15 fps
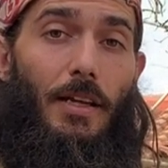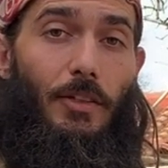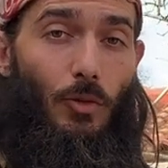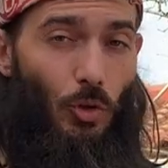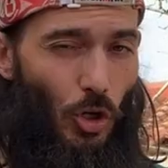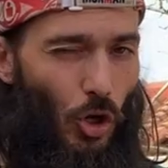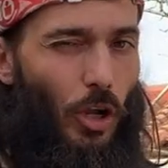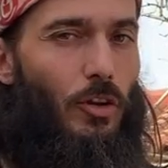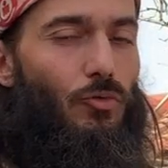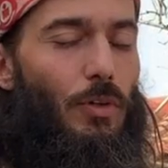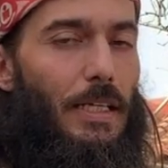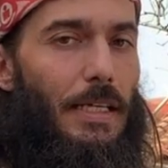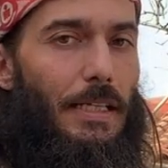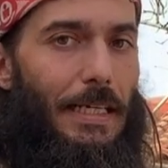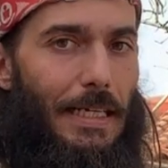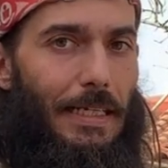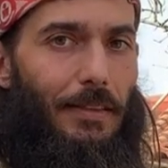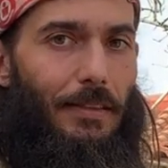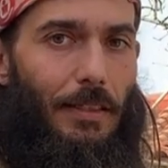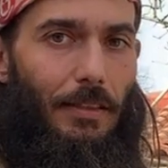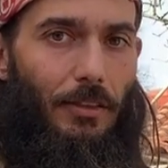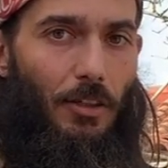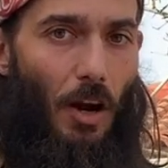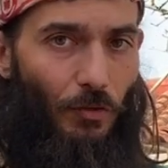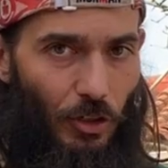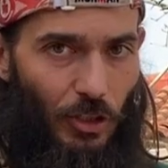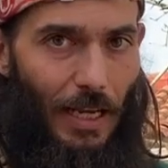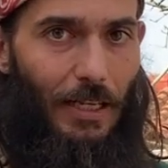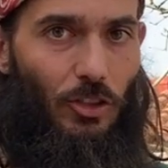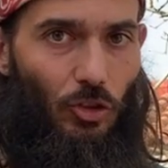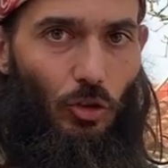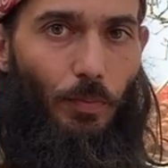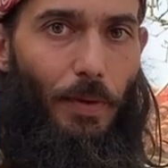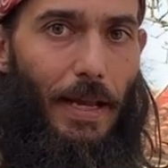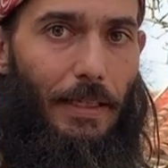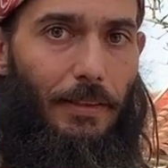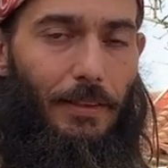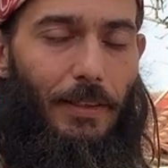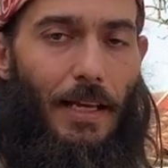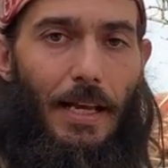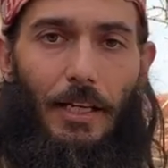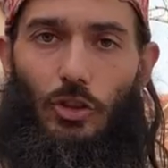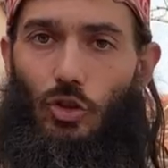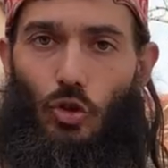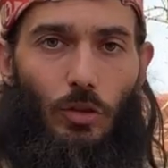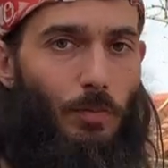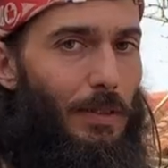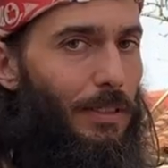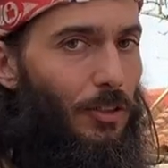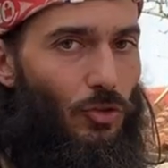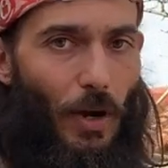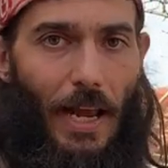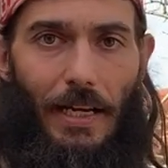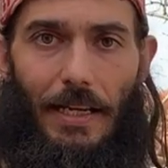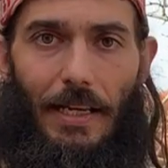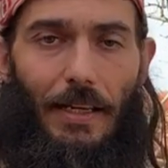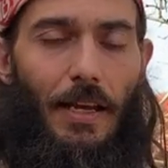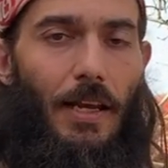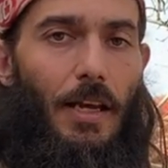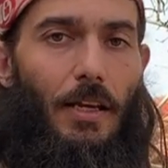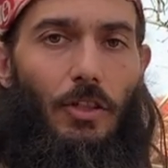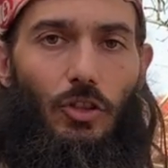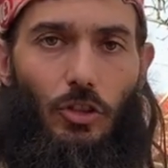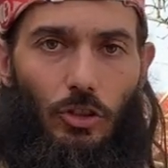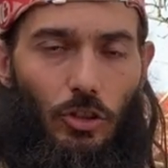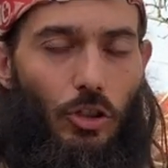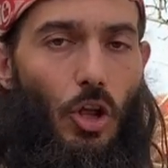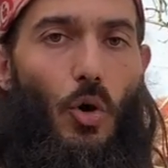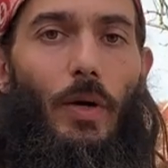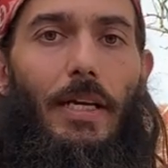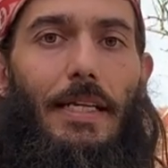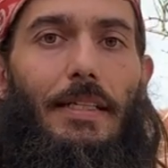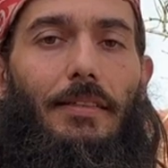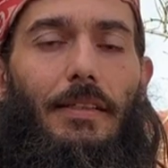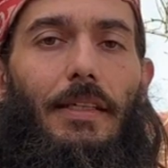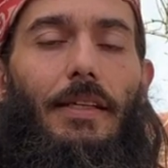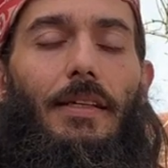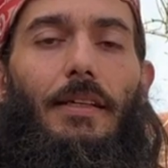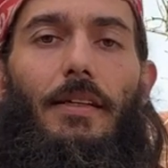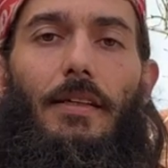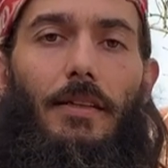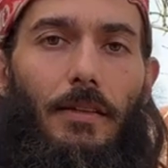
So we're talking really easy. It's conversational pace. Shouldn't be straining, just slow and easy.